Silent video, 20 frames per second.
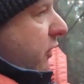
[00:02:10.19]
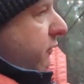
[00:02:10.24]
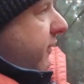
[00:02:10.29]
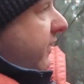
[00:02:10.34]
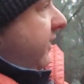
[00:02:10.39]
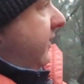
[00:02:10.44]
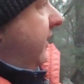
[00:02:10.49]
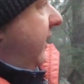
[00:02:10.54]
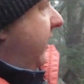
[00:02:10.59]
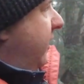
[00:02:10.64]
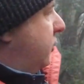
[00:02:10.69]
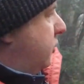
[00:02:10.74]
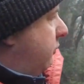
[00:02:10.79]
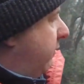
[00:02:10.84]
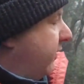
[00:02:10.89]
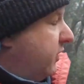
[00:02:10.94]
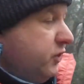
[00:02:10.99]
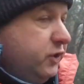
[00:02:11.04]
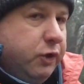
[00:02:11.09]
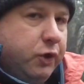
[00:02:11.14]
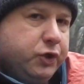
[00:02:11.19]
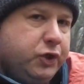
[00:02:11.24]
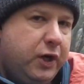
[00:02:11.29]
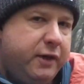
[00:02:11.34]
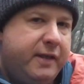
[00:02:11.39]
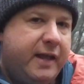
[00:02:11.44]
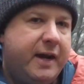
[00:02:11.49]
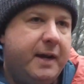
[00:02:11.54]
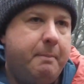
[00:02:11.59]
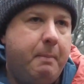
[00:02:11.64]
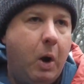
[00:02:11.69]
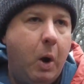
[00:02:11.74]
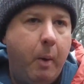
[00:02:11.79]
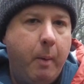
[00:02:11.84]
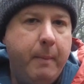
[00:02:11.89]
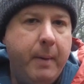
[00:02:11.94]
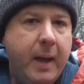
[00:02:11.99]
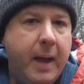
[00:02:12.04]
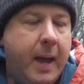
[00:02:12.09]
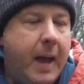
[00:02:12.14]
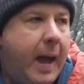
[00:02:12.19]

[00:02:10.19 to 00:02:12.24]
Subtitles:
off in each direction. So I'll show you that in a moment.